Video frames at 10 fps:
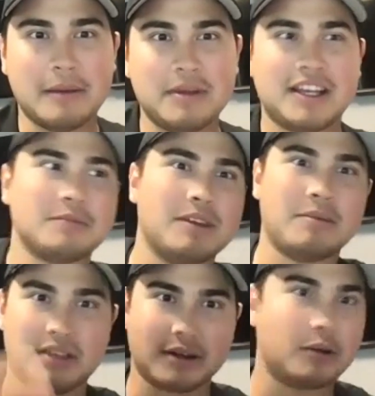because
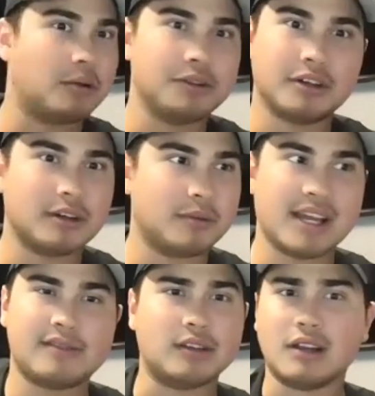maybe they're older and we
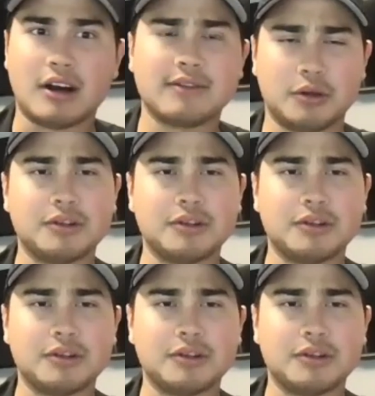have a lot of older